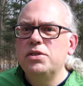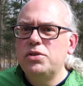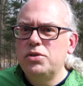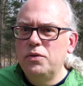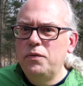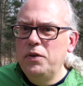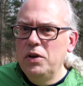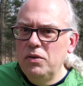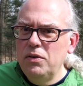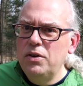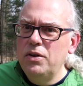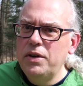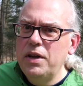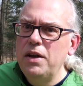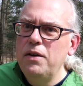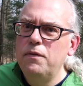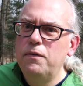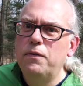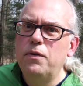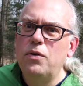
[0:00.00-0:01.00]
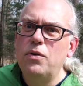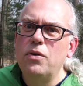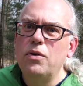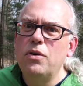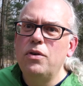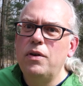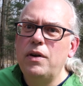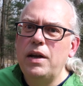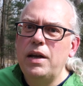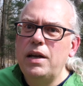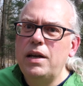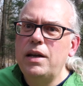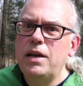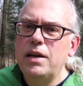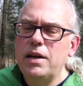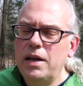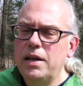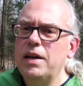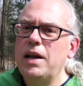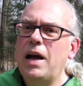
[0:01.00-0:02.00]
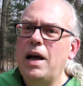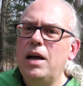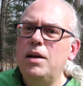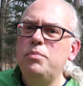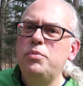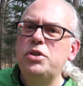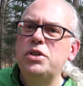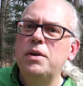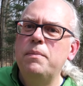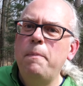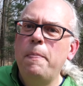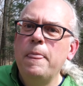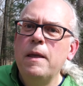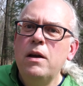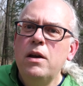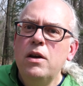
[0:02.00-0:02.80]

So if you're looking for a, an option